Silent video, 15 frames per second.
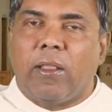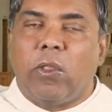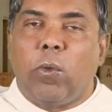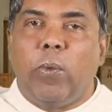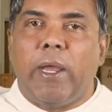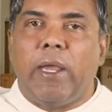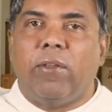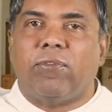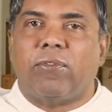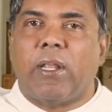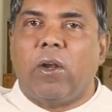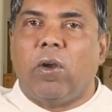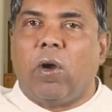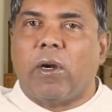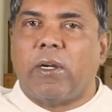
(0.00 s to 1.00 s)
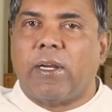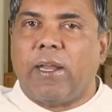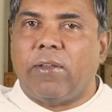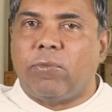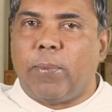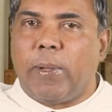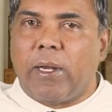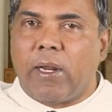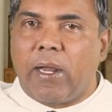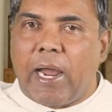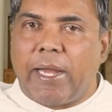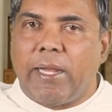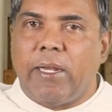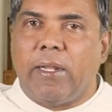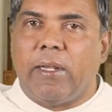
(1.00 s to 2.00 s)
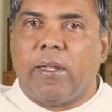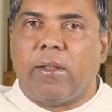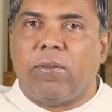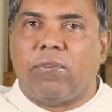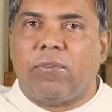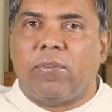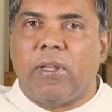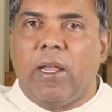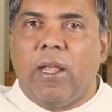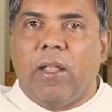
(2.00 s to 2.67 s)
the ways the Lord has been guiding us,